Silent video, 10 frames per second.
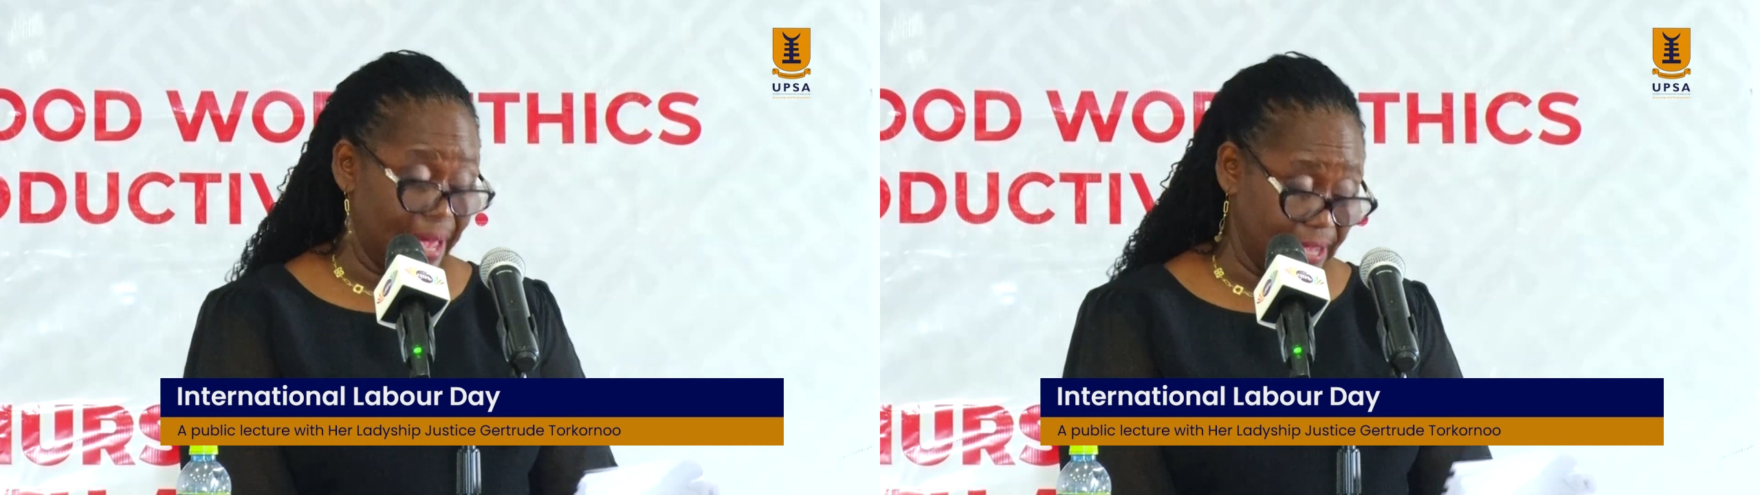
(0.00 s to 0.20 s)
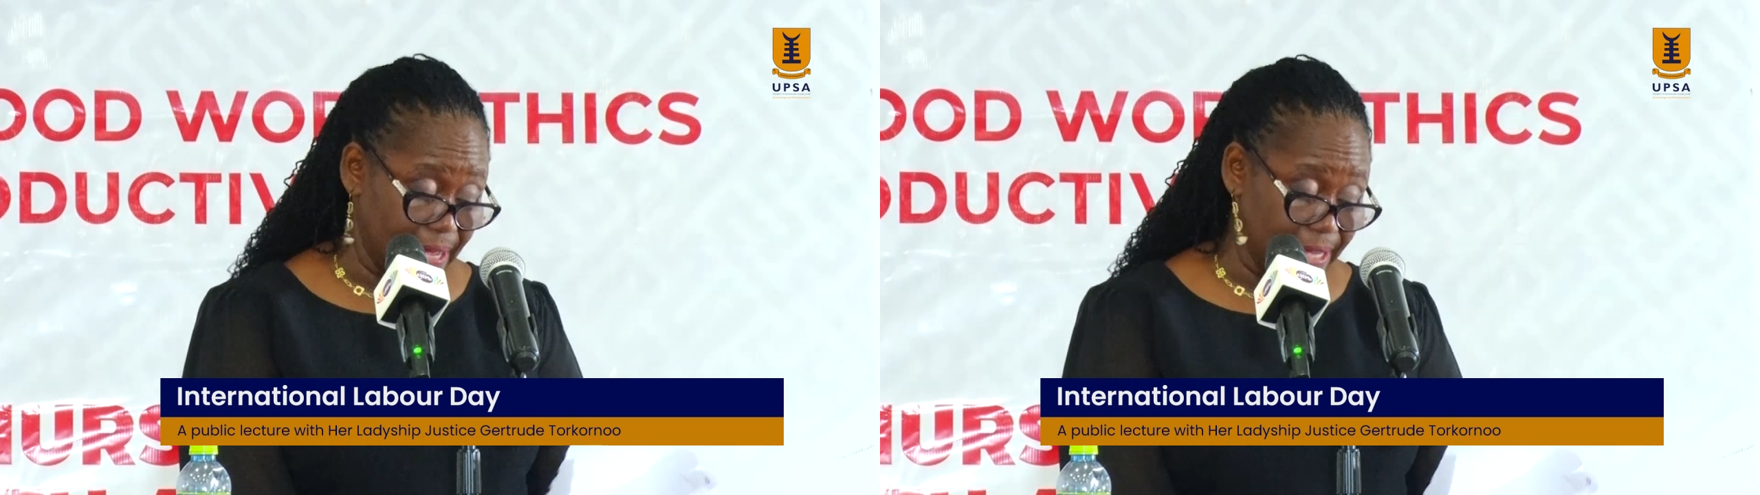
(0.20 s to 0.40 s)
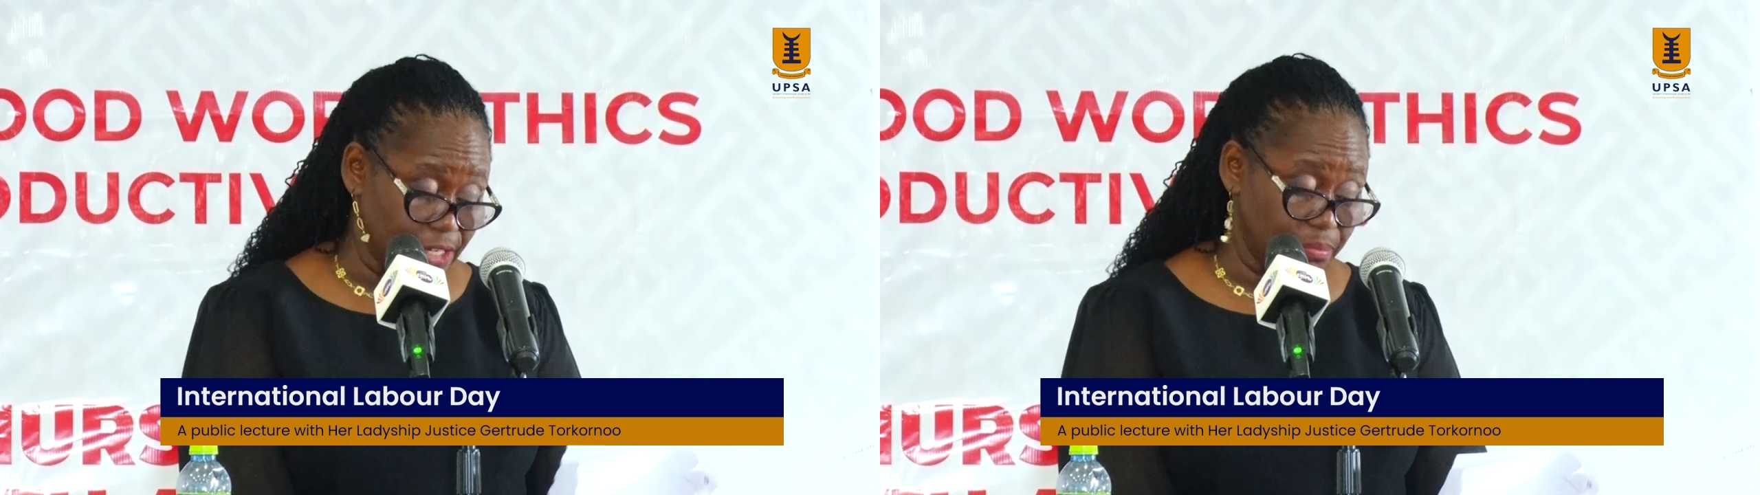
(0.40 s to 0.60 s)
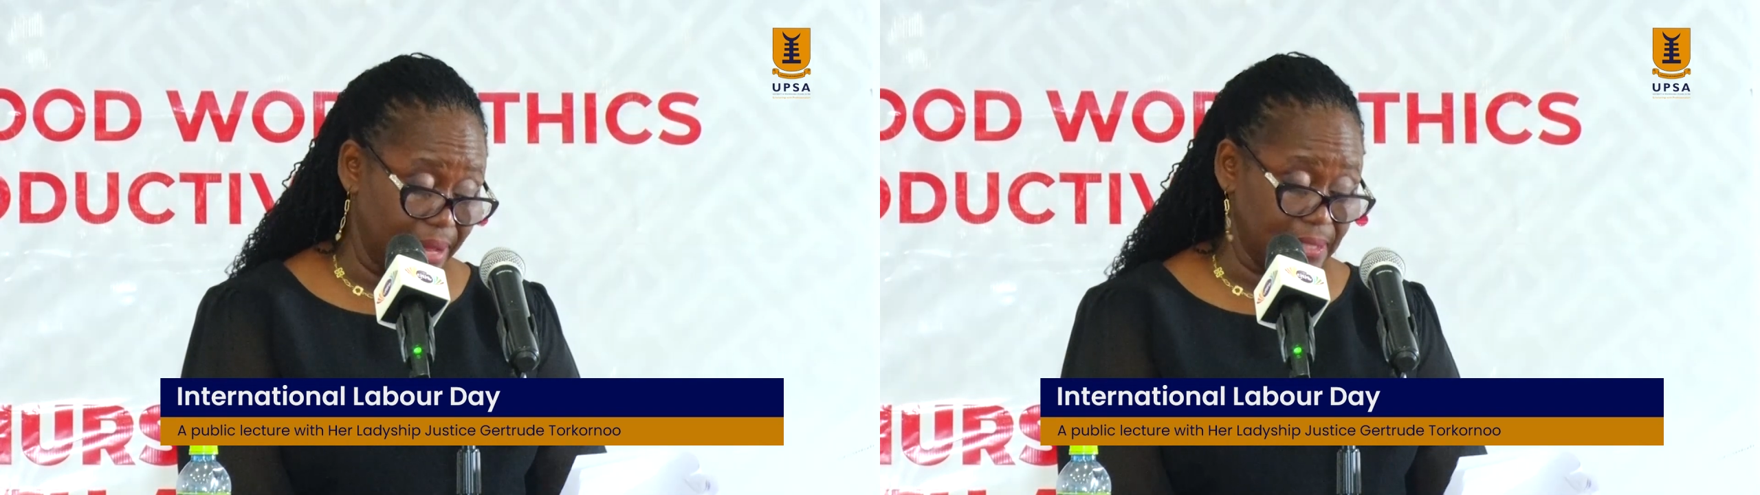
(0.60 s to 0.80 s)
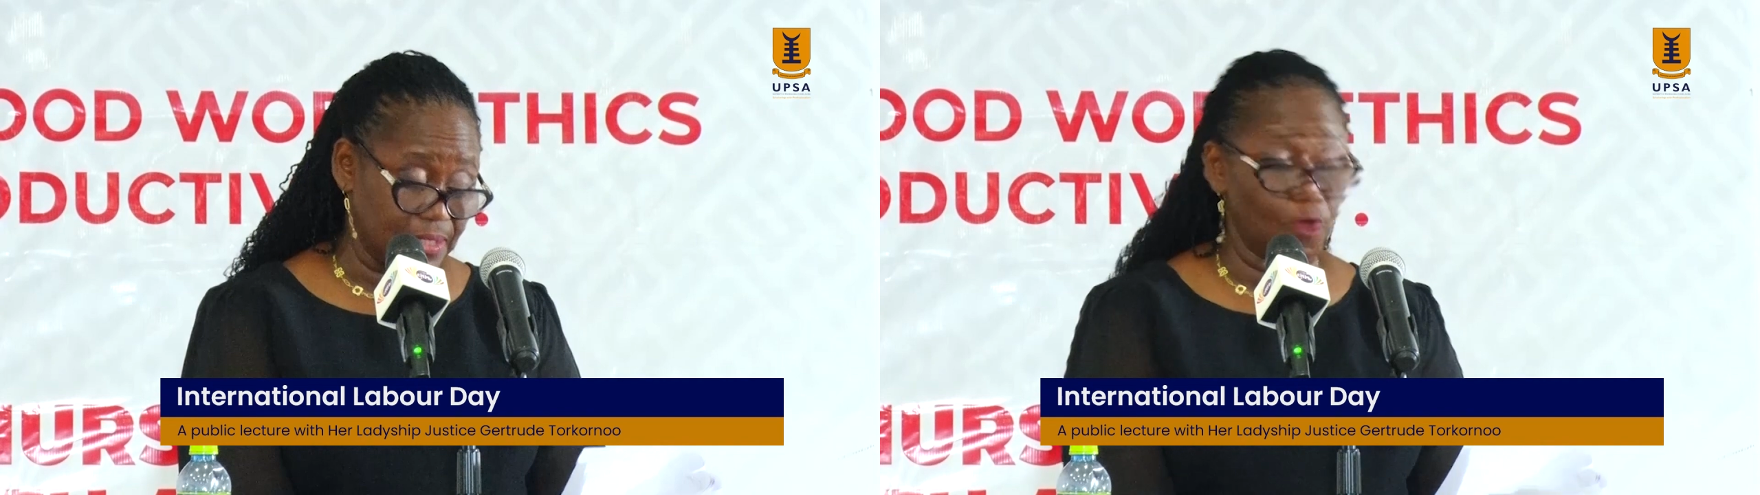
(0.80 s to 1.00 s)

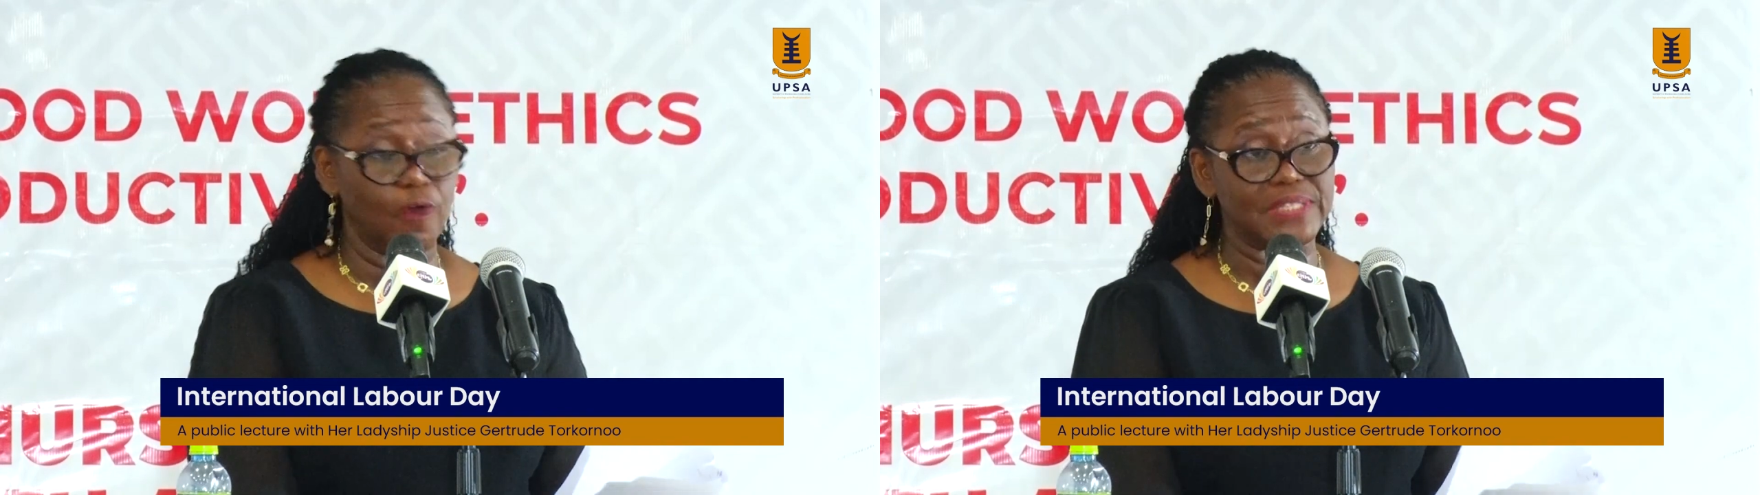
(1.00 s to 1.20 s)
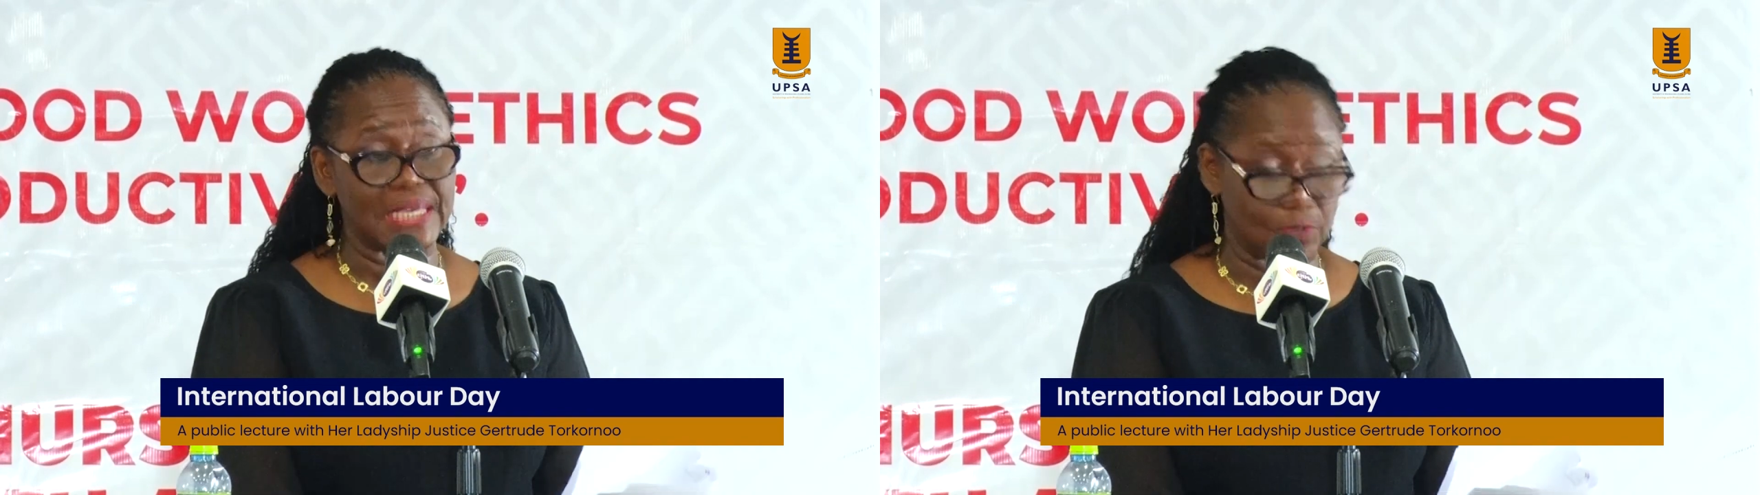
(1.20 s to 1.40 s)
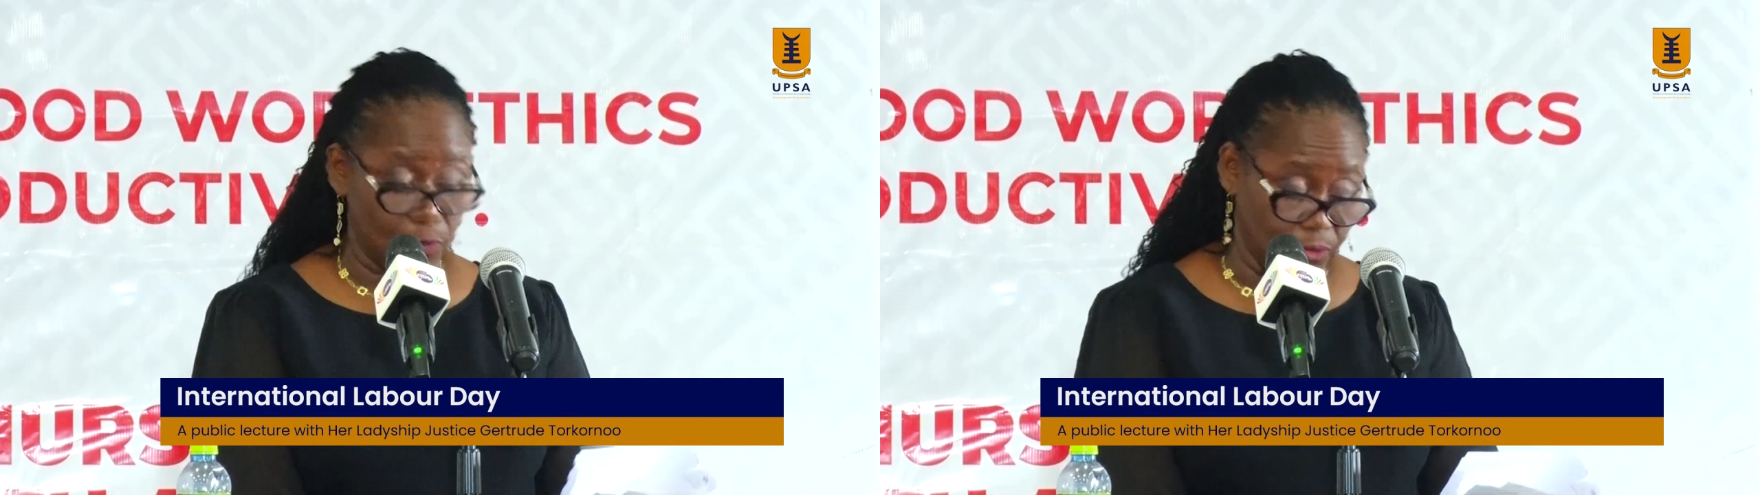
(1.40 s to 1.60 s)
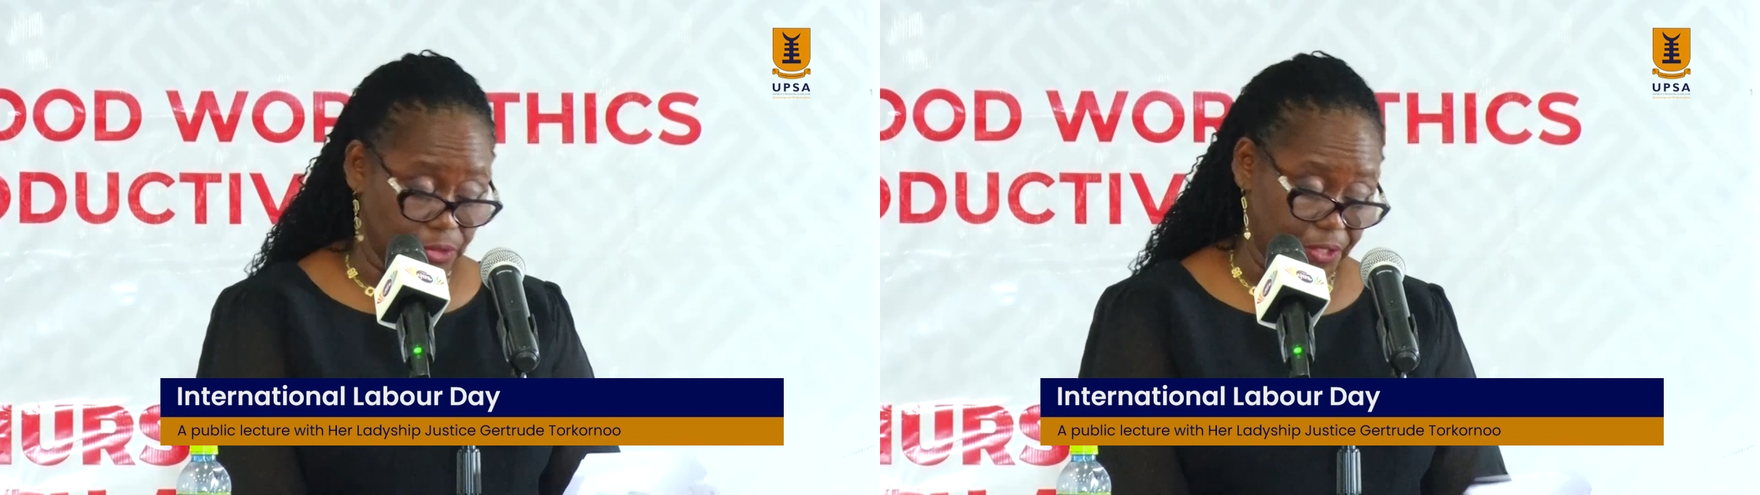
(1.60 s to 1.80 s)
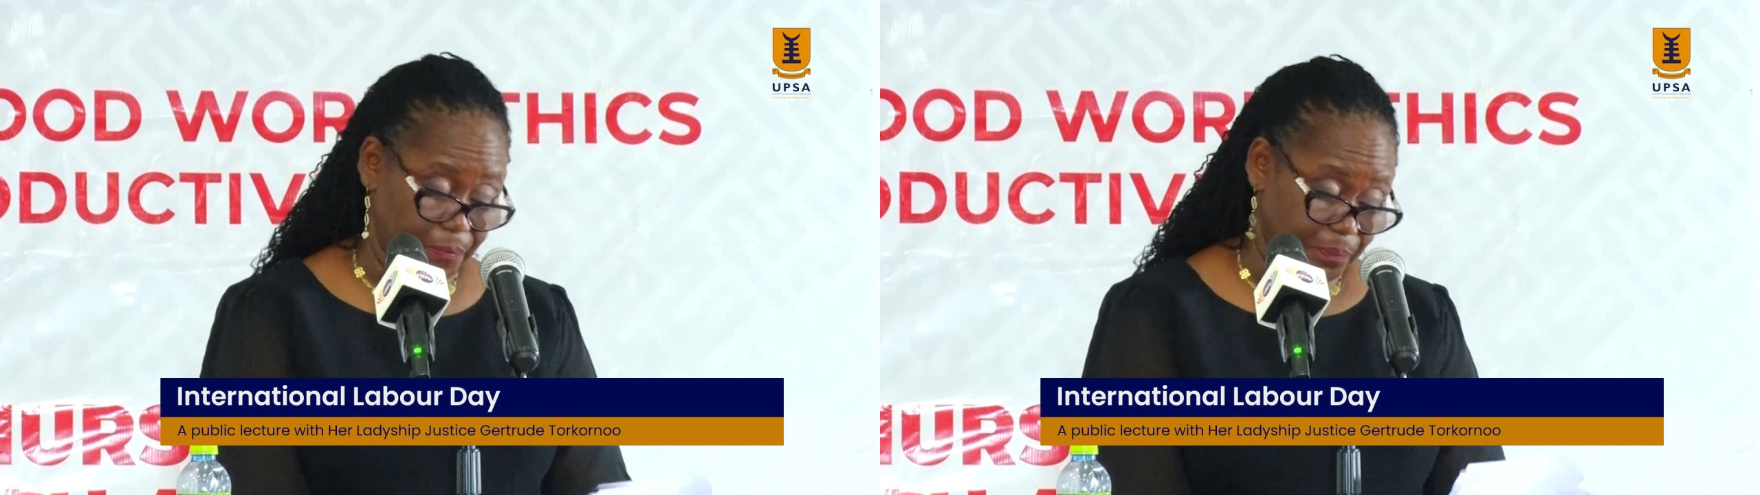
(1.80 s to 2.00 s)
engagement of
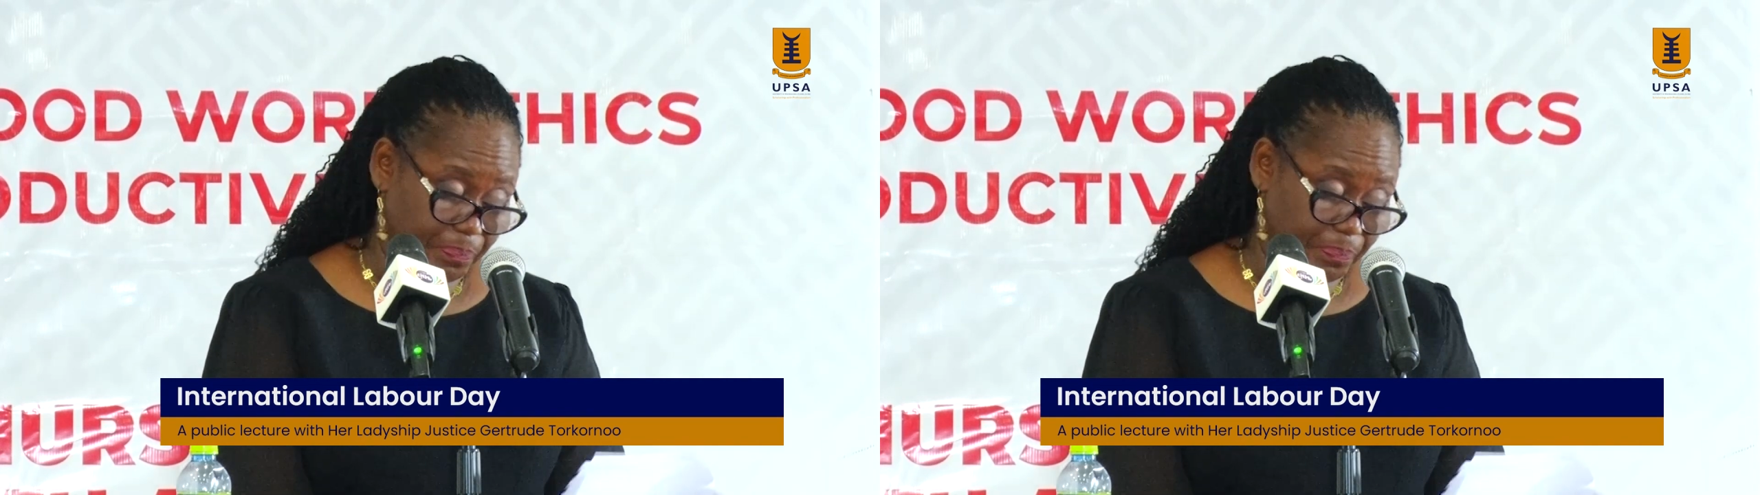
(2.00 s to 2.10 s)
technology.